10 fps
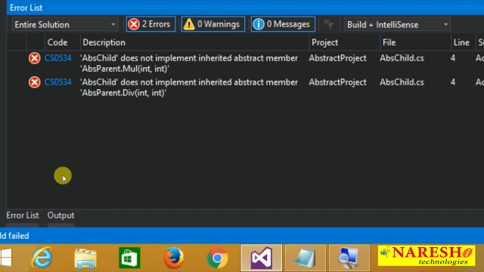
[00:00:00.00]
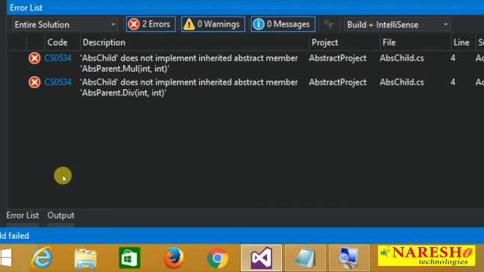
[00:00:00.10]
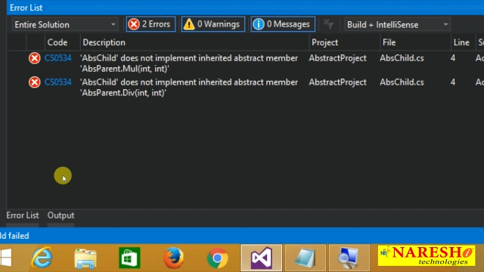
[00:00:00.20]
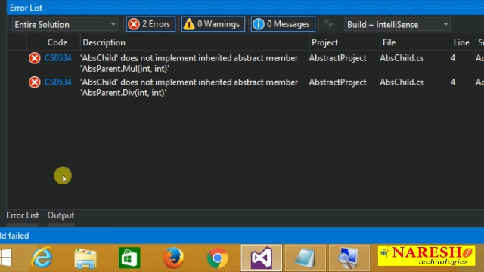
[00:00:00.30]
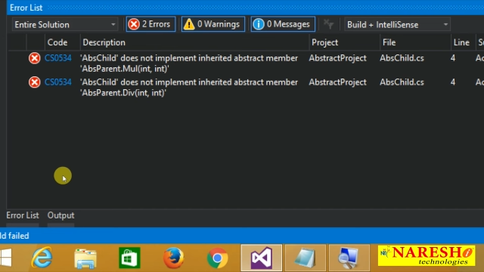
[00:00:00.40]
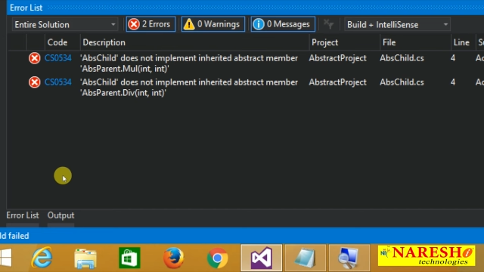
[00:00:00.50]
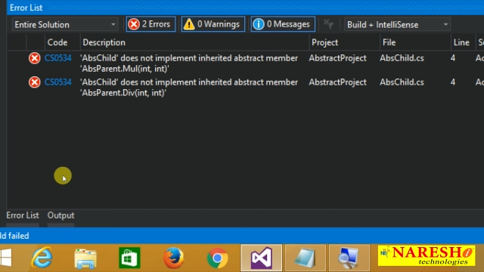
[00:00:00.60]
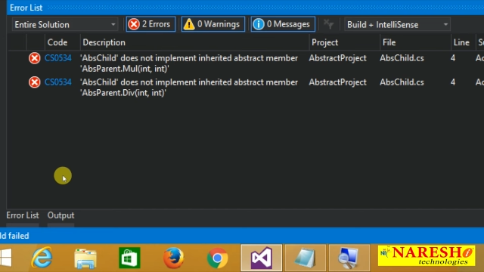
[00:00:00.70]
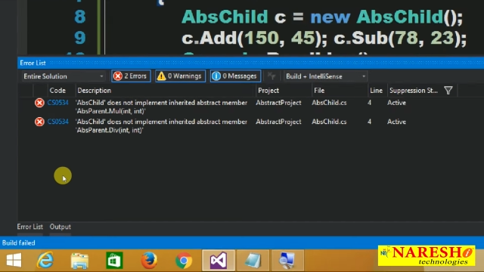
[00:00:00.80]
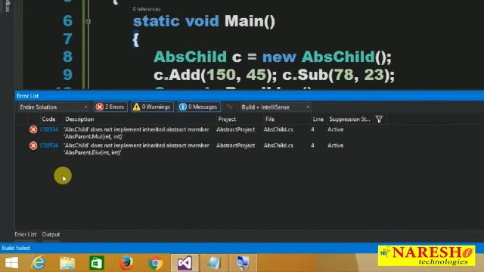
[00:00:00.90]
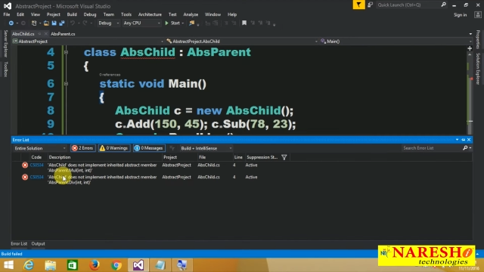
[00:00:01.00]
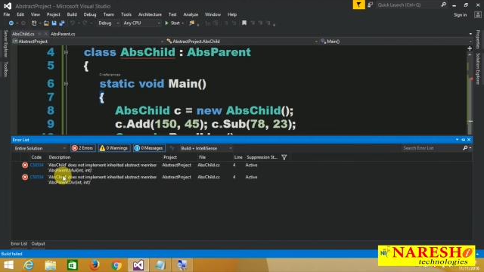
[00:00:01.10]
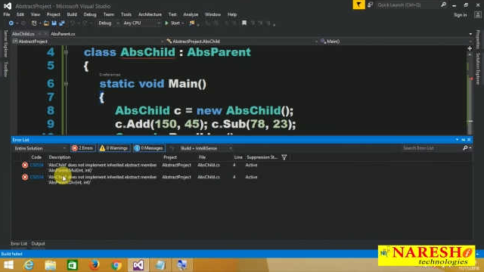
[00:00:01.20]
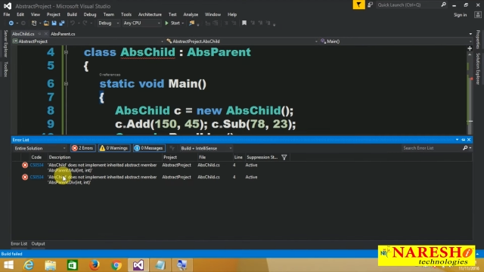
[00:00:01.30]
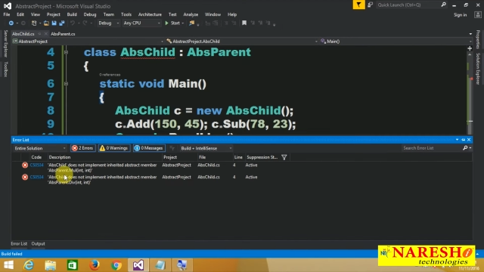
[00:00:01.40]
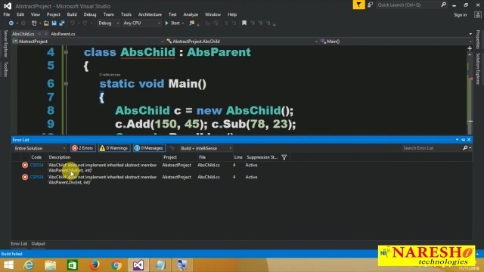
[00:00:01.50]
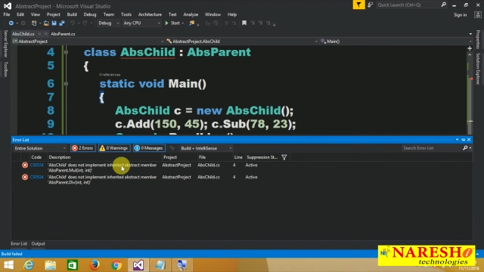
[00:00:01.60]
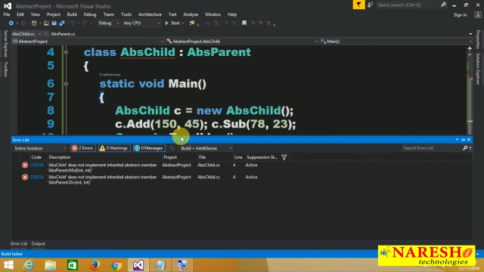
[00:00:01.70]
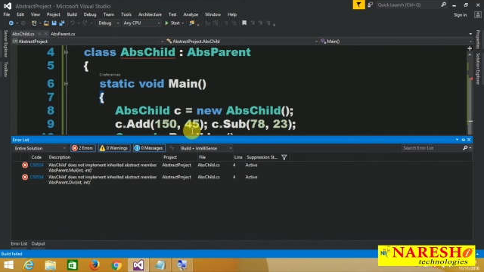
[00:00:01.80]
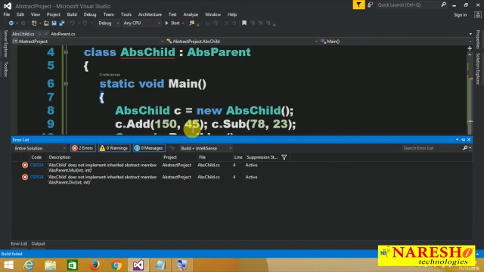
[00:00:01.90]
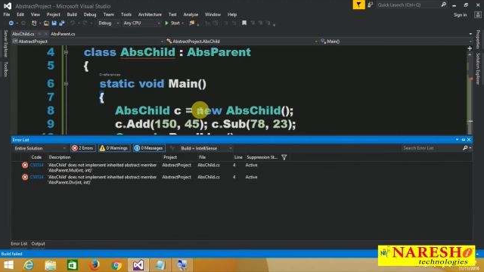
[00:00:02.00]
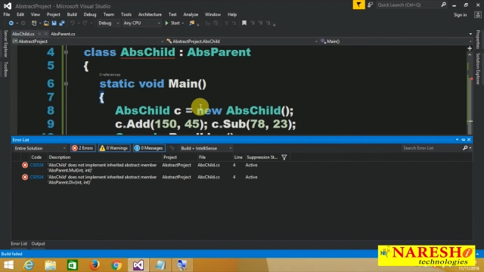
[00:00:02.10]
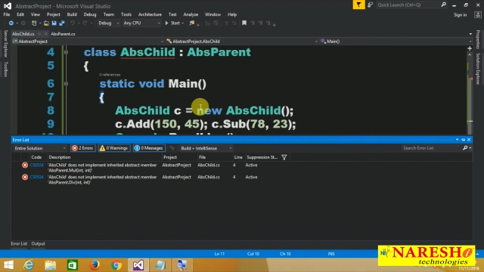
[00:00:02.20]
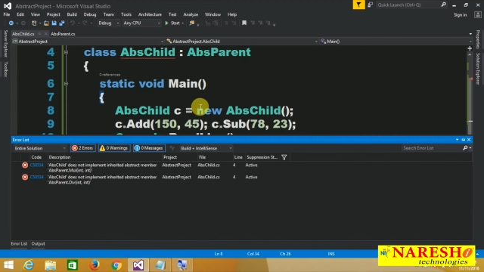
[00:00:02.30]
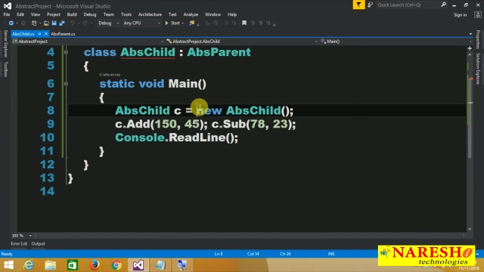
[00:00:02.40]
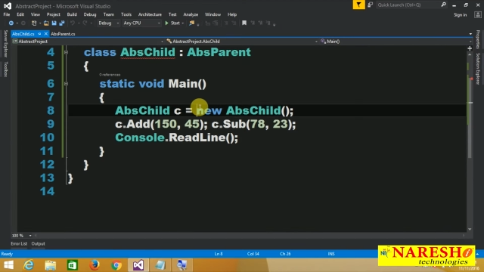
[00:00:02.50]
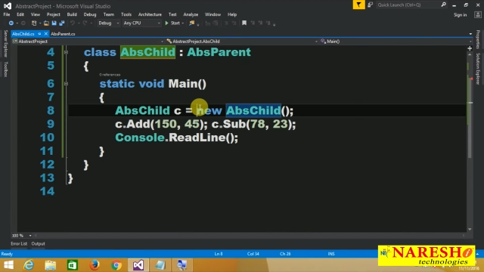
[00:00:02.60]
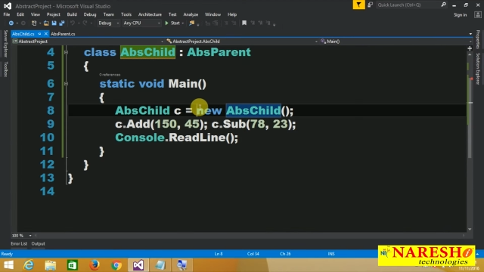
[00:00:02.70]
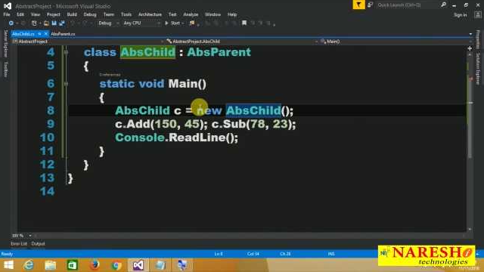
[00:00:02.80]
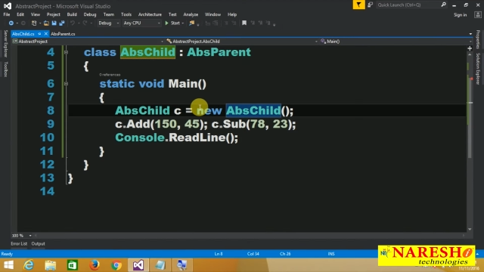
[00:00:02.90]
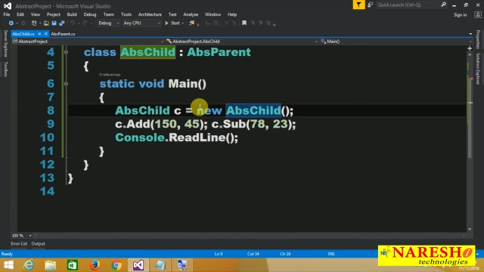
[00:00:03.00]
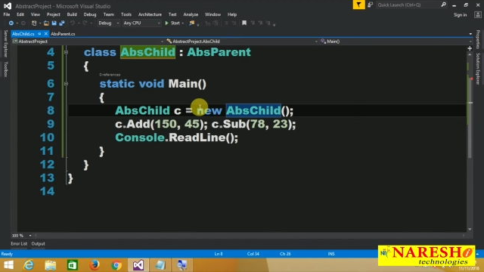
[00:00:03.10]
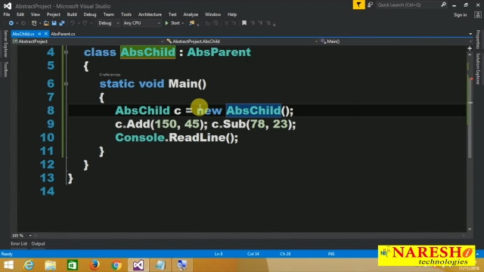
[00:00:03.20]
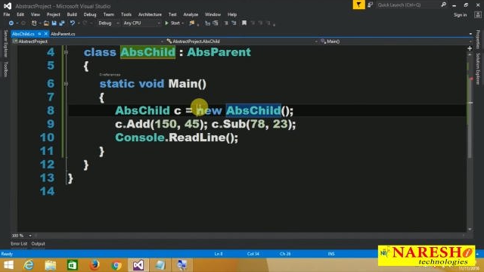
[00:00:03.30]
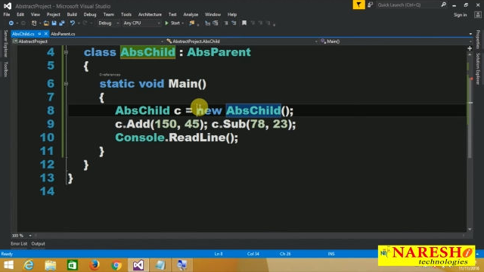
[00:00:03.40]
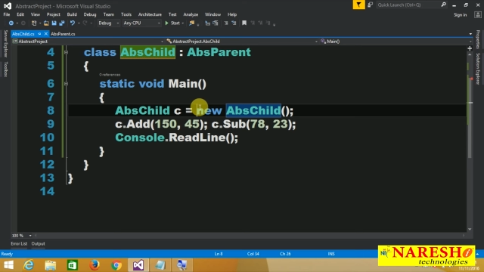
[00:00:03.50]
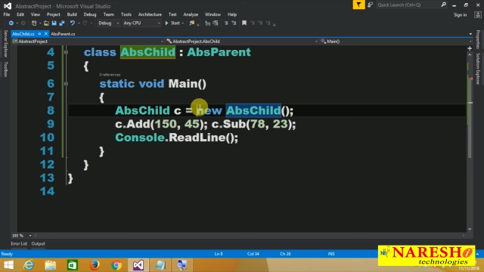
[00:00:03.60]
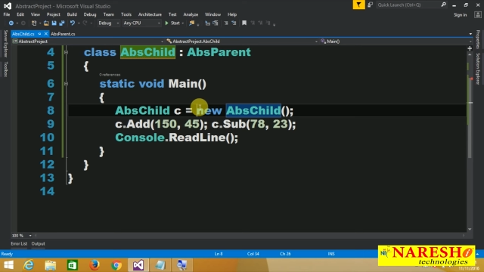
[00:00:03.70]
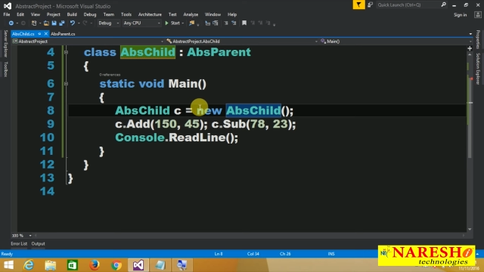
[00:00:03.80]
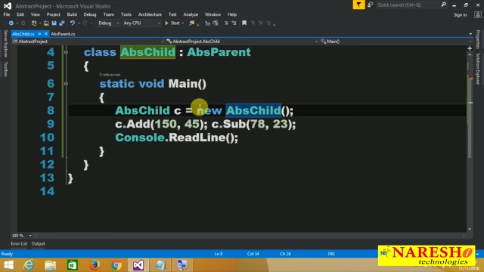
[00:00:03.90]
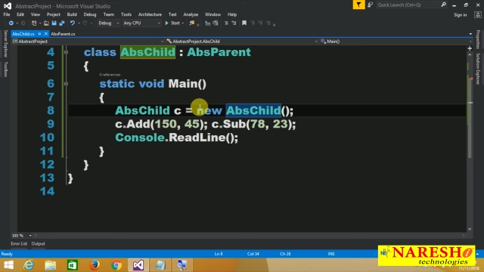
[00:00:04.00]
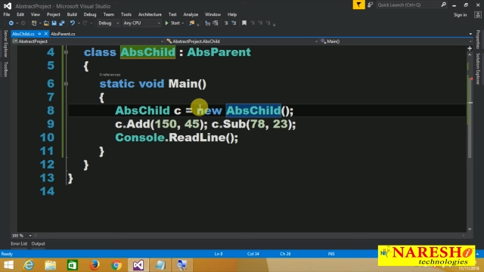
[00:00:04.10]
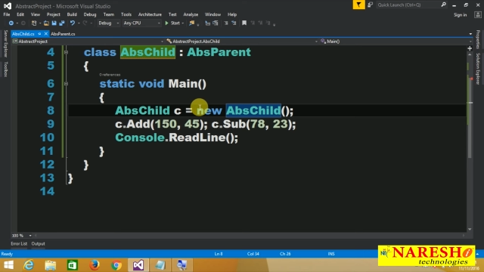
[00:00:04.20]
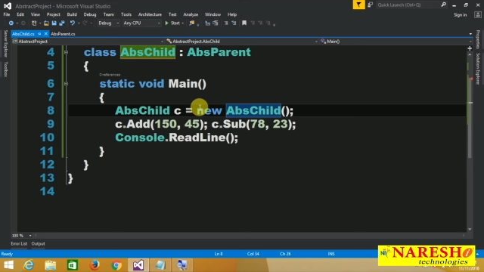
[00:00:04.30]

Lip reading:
No face is visible, so there are no lips to read.